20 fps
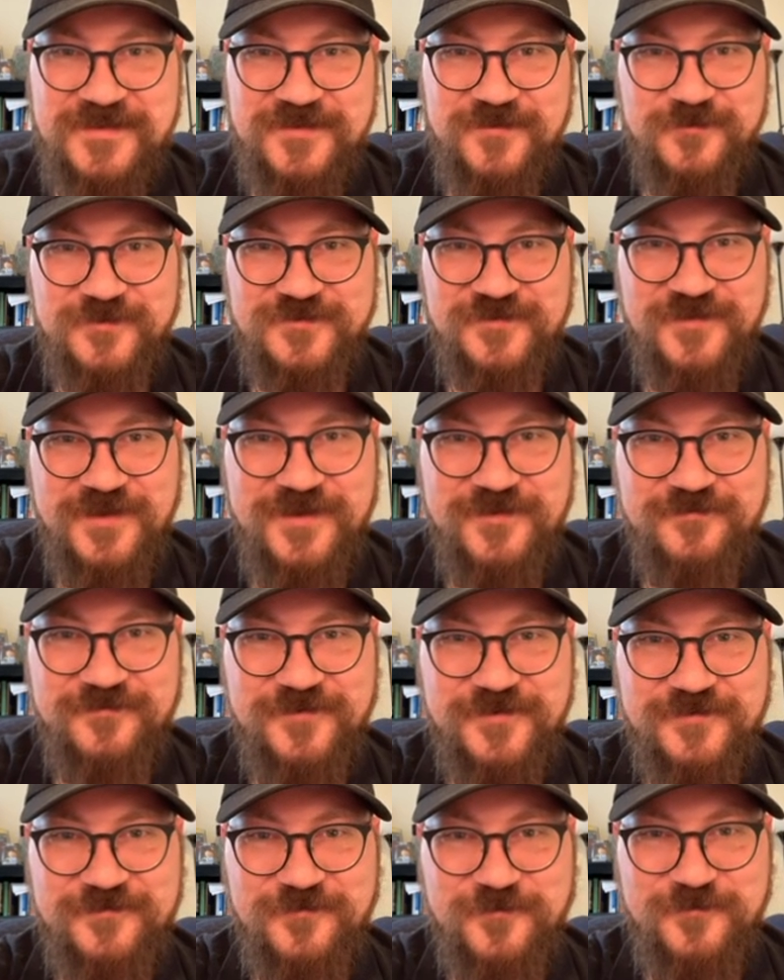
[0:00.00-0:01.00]
It was a lot of
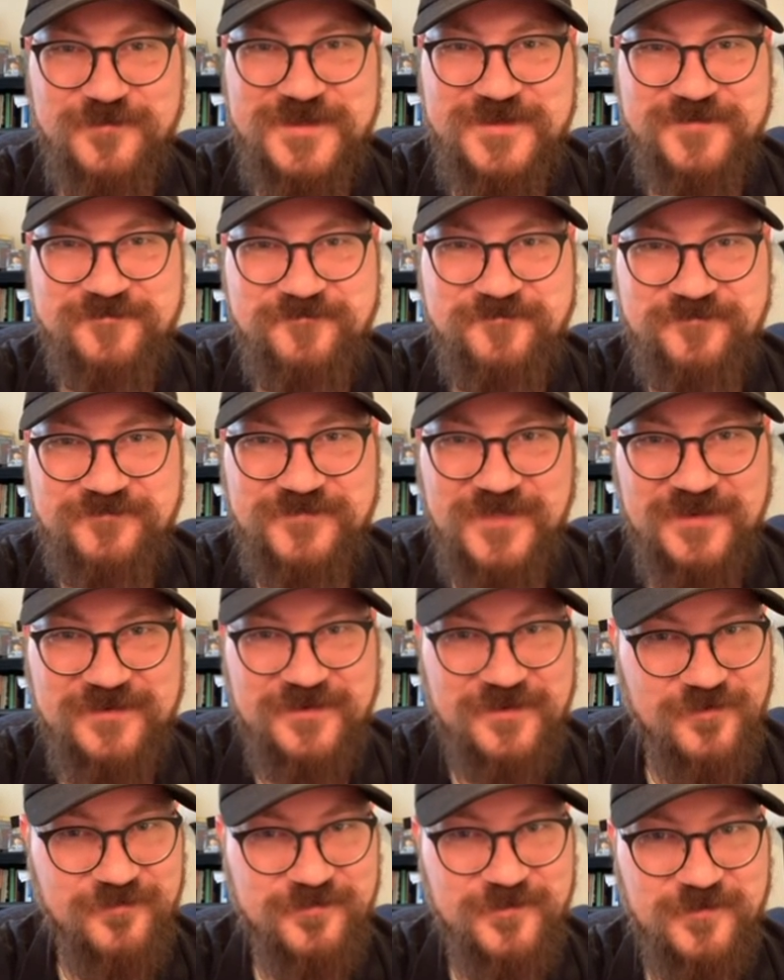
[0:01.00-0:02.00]
fun for me, and
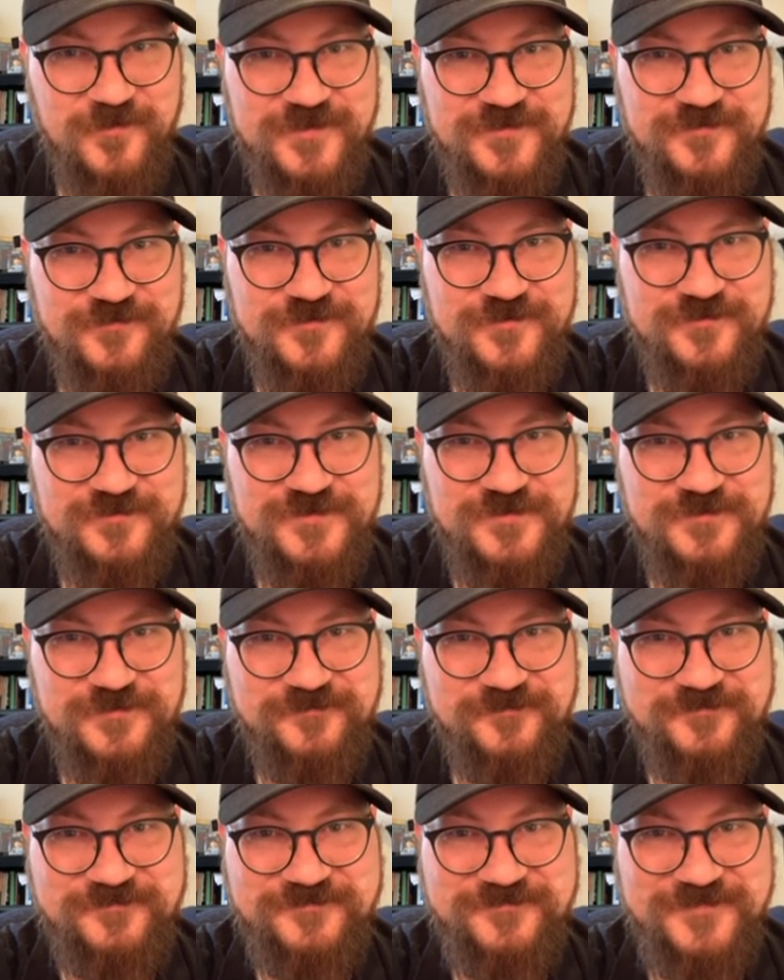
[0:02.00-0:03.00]
I hope it was for you
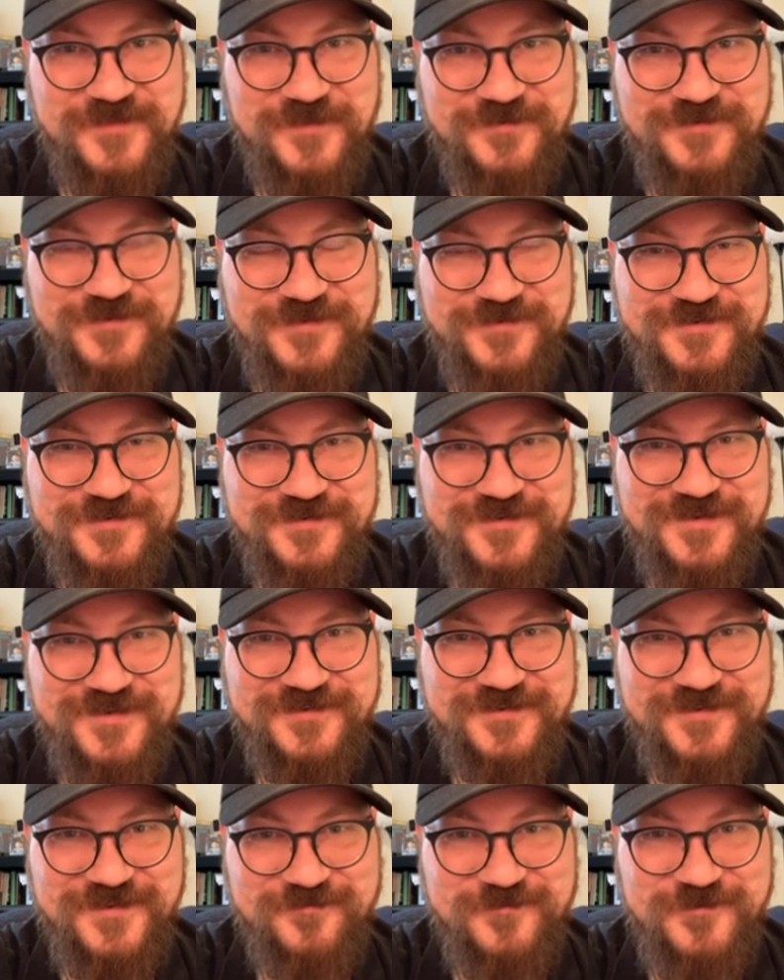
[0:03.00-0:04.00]
too. I'll talk to you
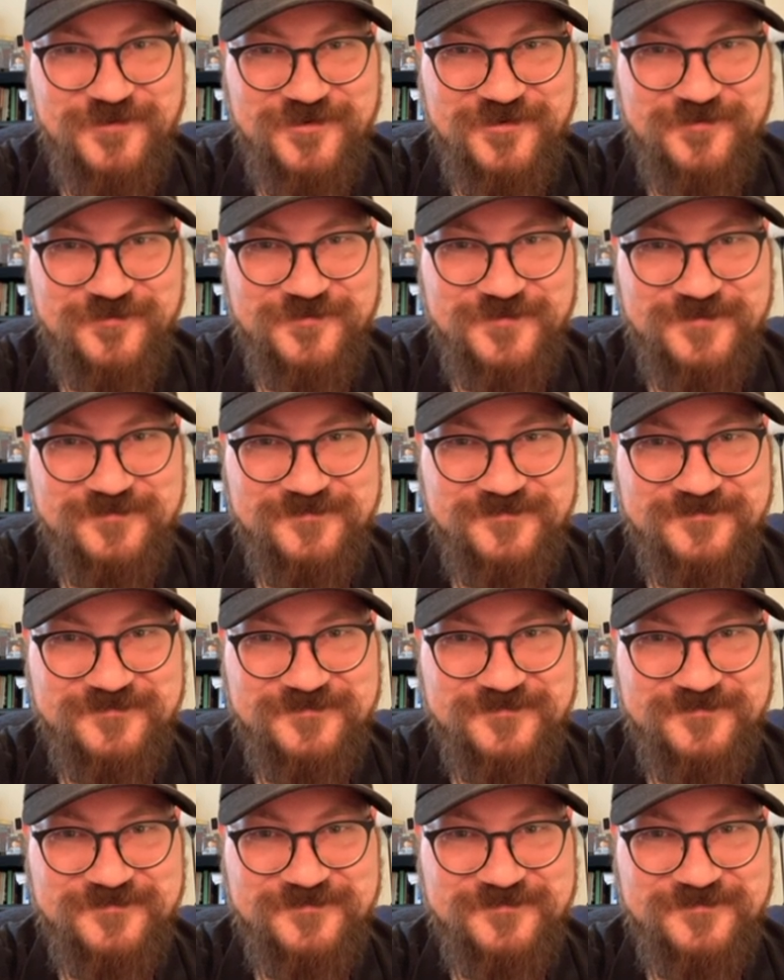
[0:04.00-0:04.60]
next time, trainers.